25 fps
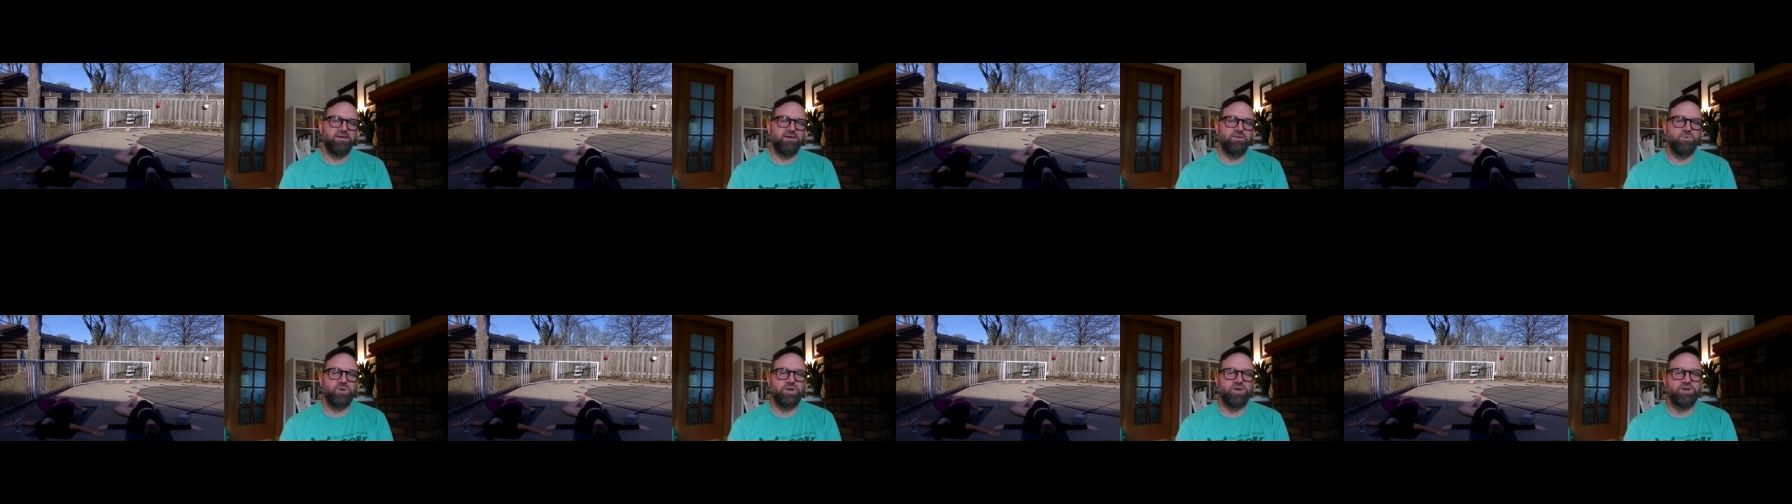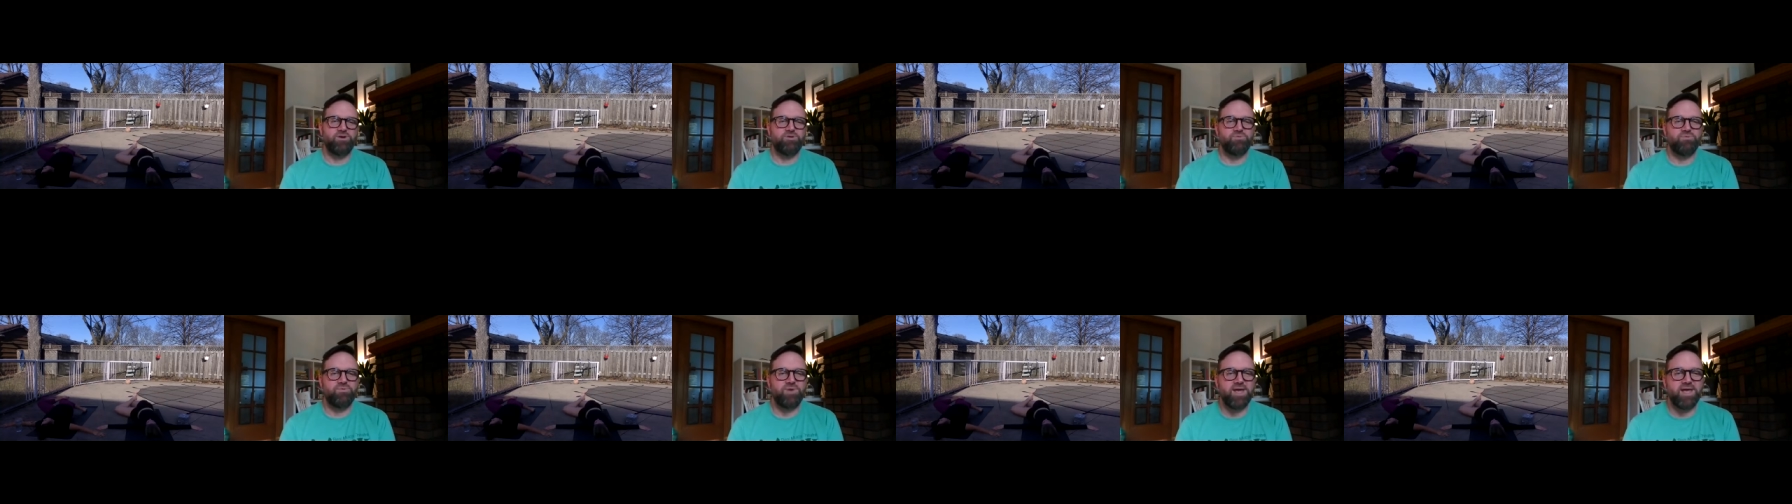When
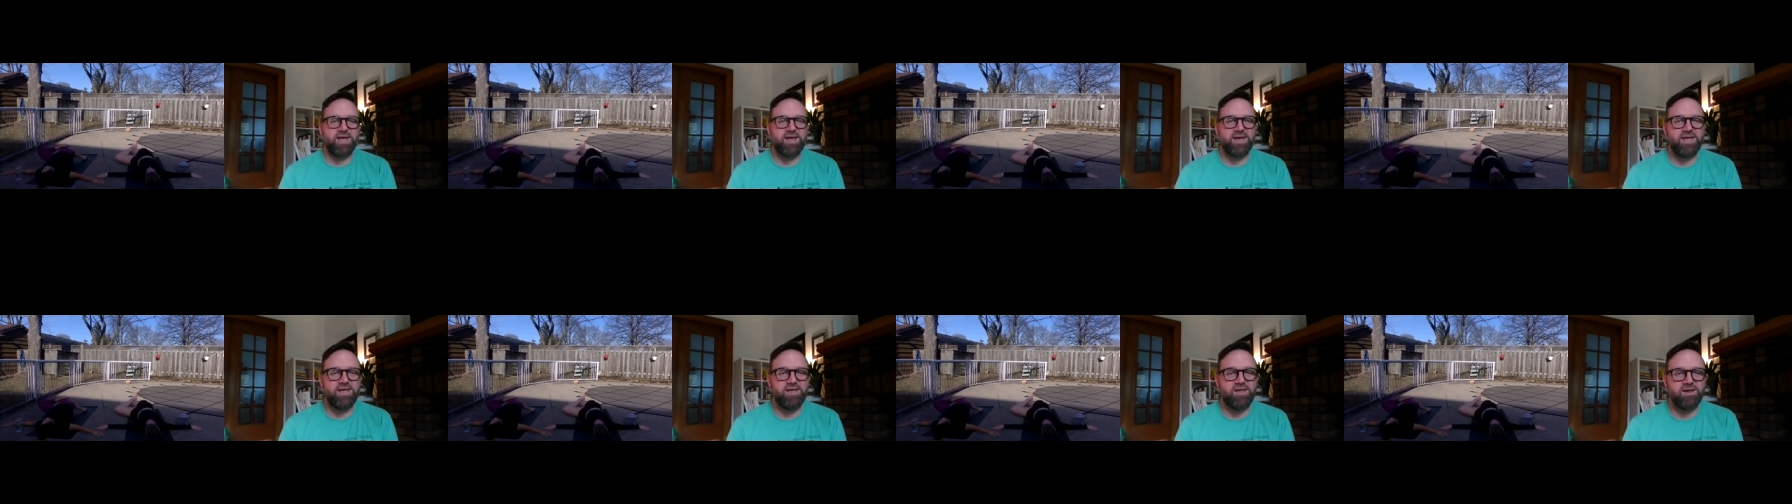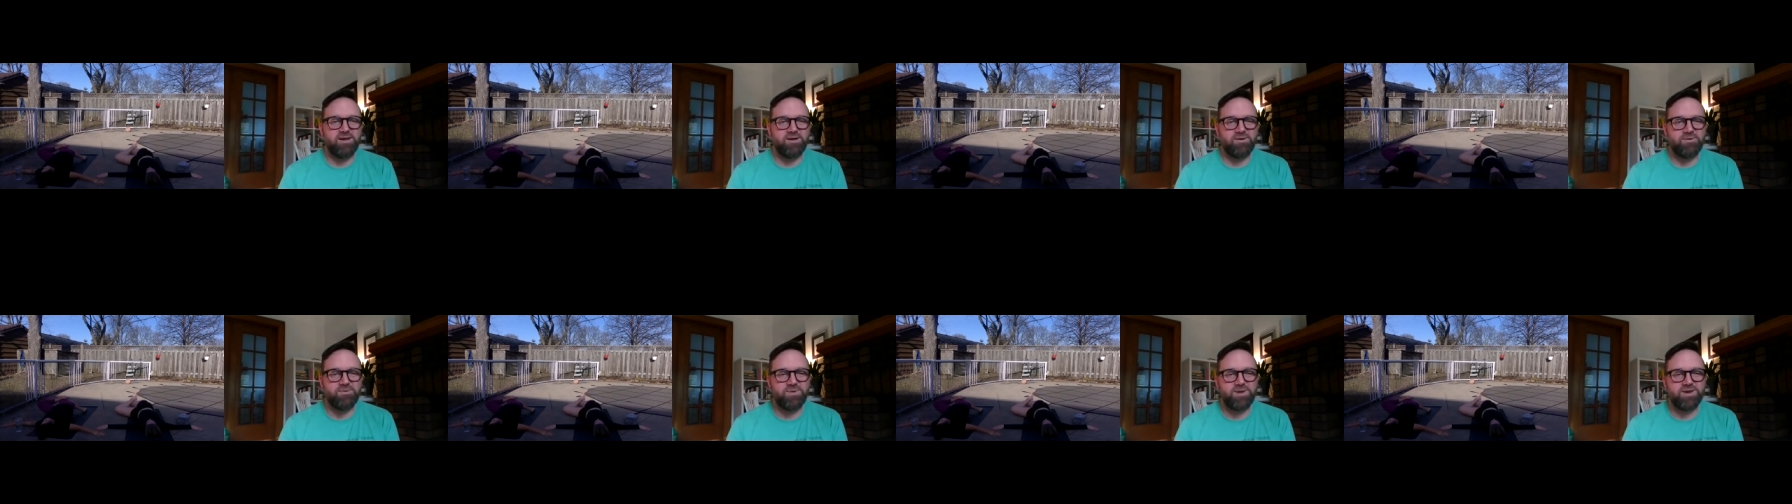you're
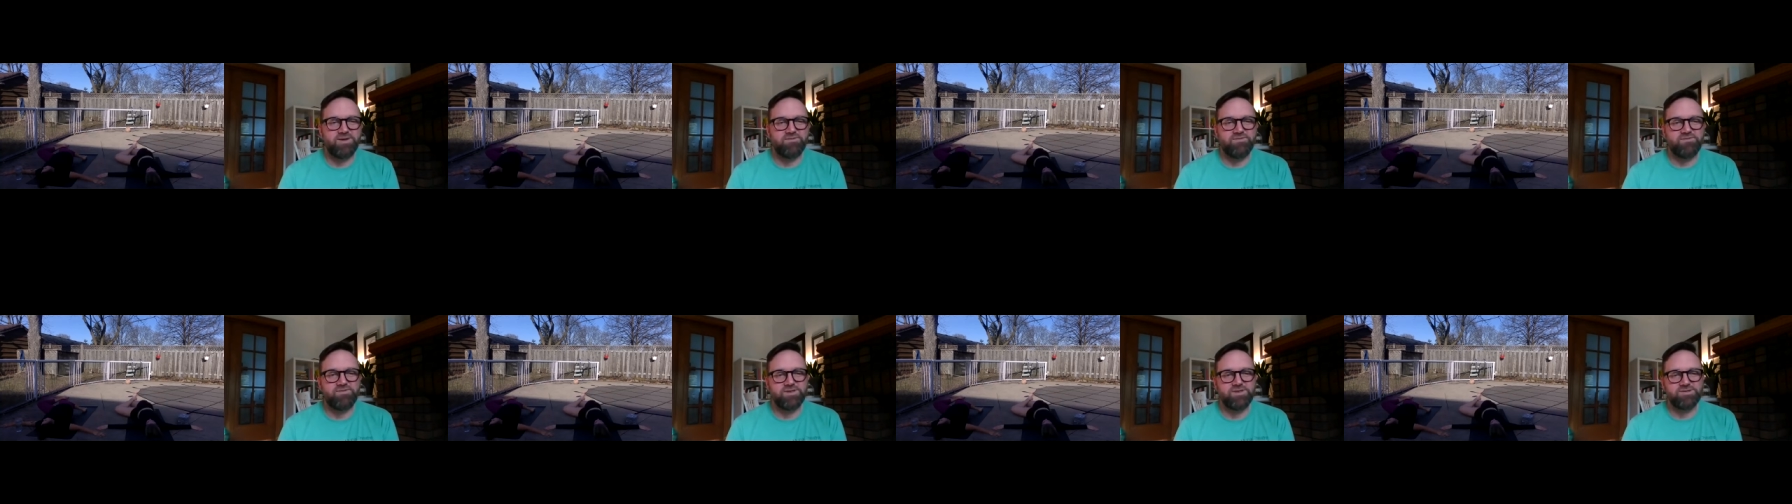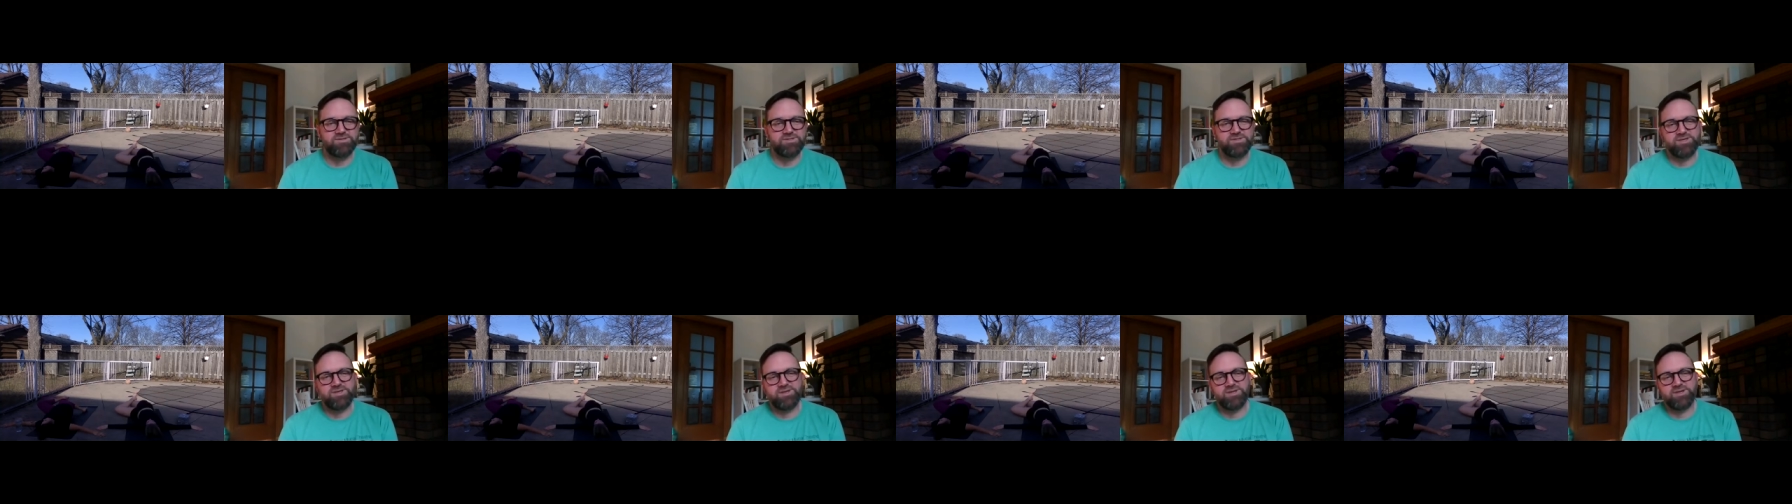ready or when it
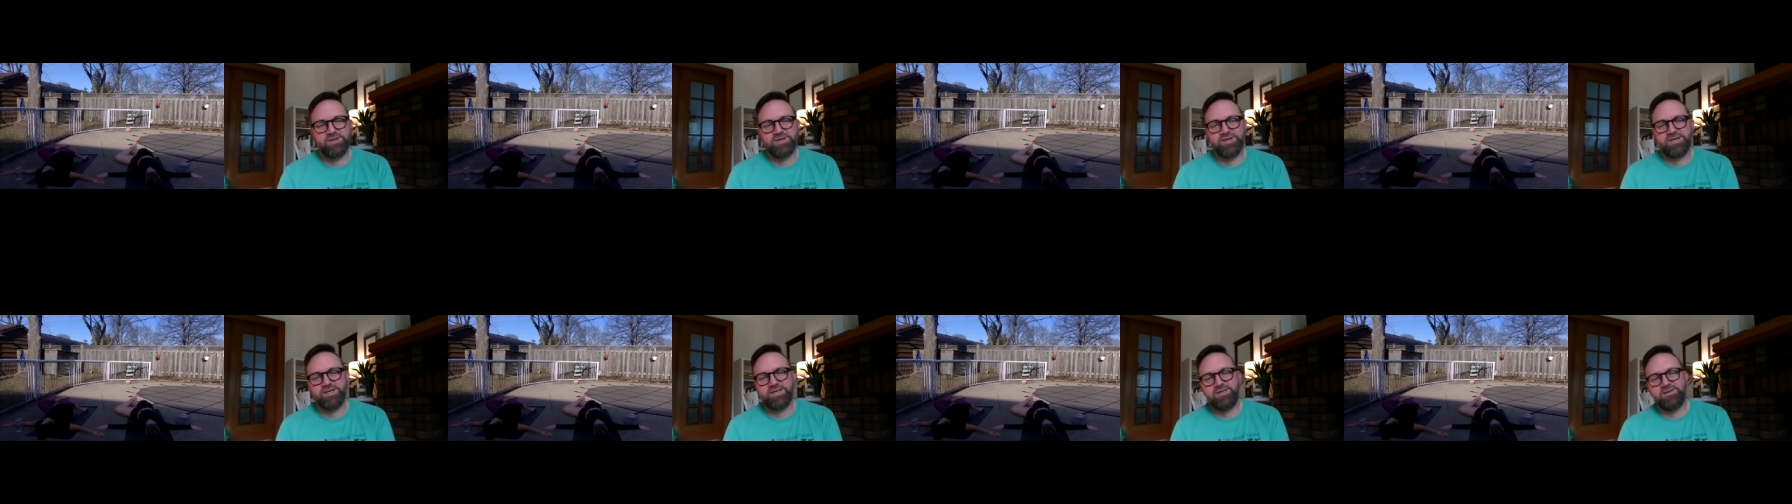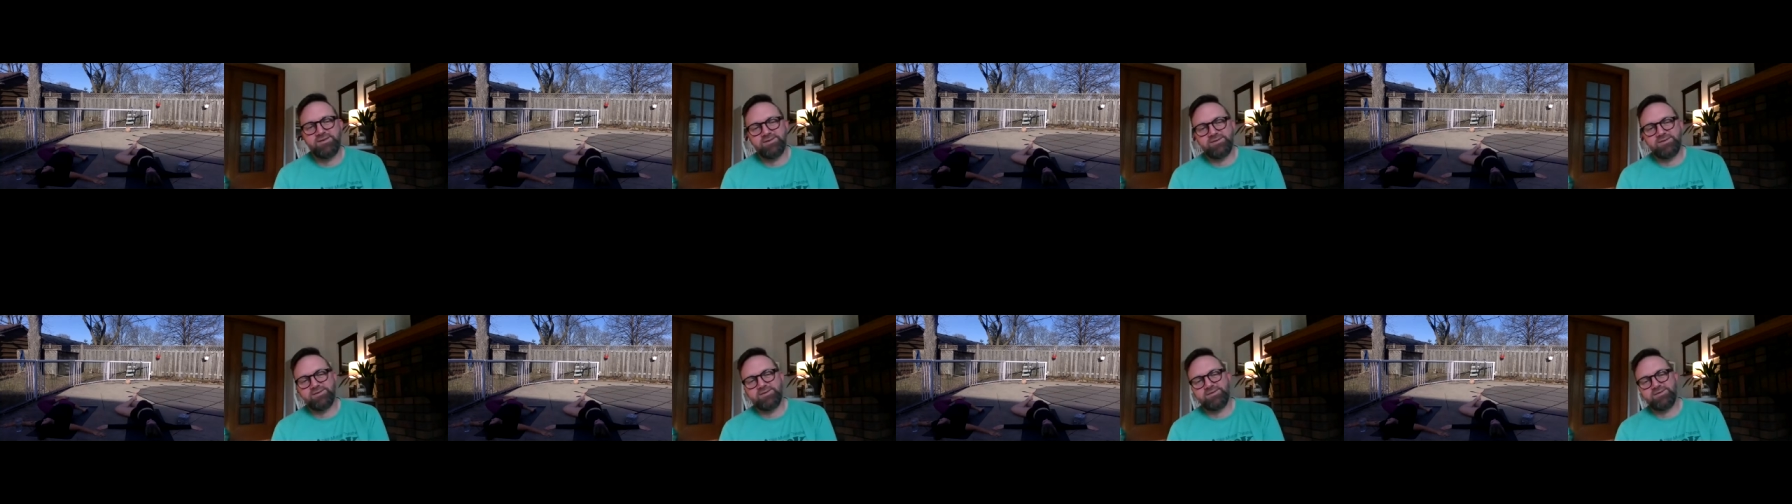feels good,
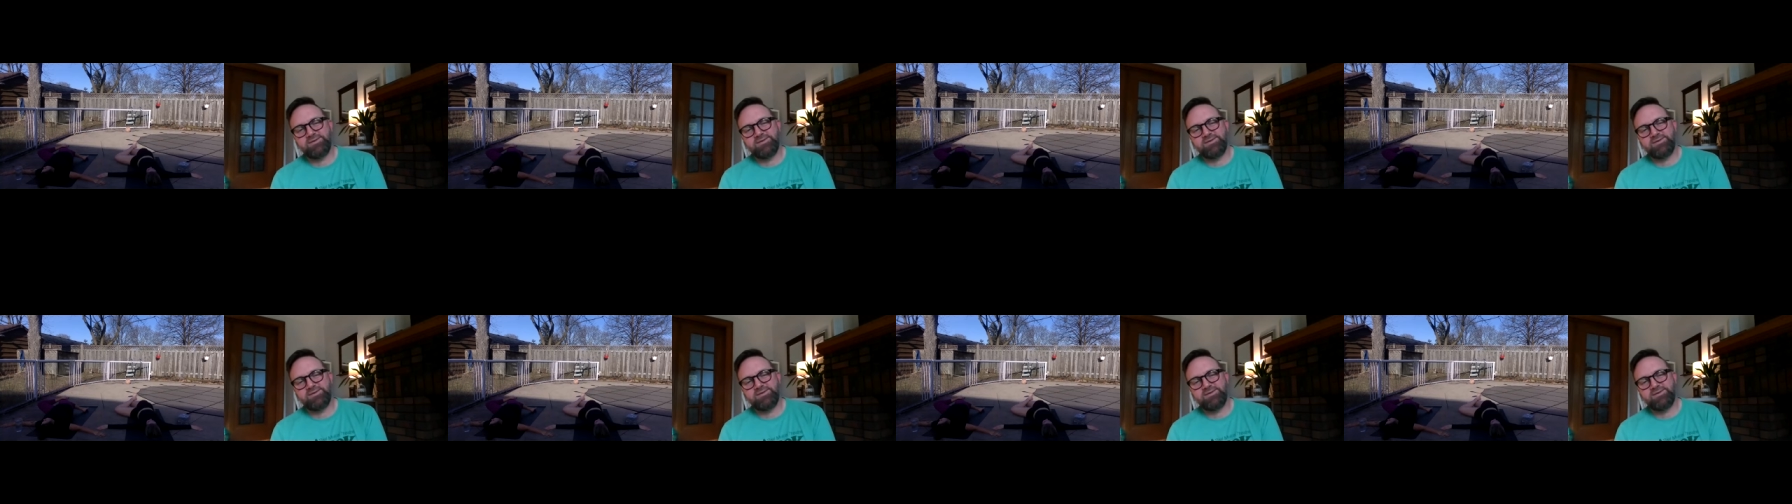you